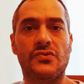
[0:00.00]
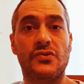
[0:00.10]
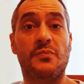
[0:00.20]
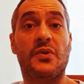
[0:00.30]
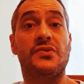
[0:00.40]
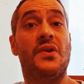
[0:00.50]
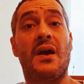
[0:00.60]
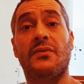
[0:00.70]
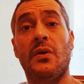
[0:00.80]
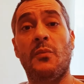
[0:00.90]
just because you
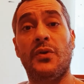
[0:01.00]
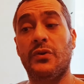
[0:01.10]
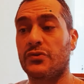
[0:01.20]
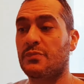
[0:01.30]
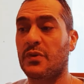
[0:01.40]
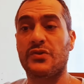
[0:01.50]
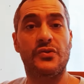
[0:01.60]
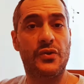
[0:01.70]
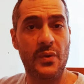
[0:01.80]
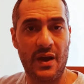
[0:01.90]
have no money or just because you
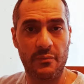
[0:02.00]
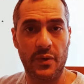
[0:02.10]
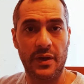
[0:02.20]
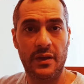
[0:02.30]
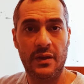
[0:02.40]
do have money.